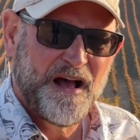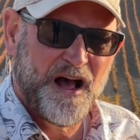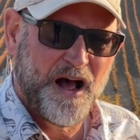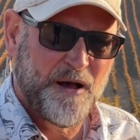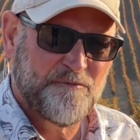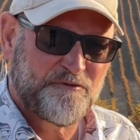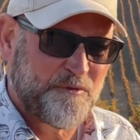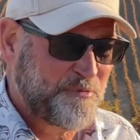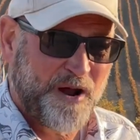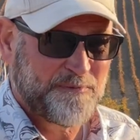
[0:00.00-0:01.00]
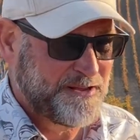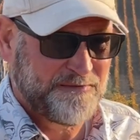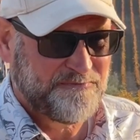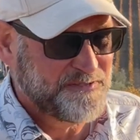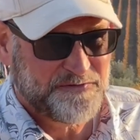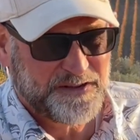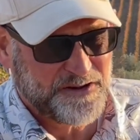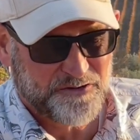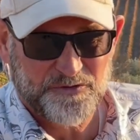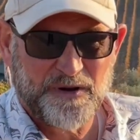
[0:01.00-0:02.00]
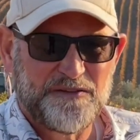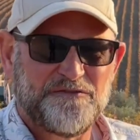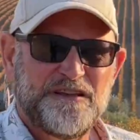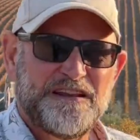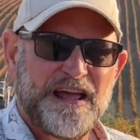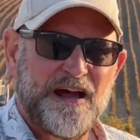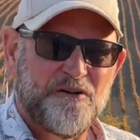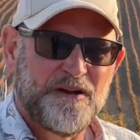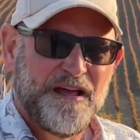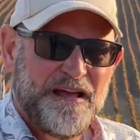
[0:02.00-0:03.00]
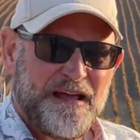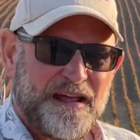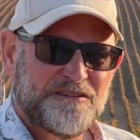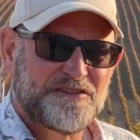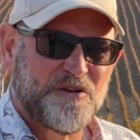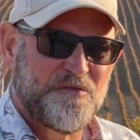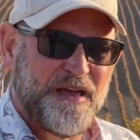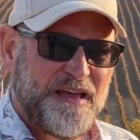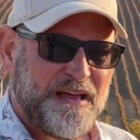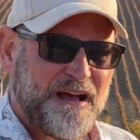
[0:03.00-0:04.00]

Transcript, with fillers: um, from probably 15 or 20 feet down. And so they,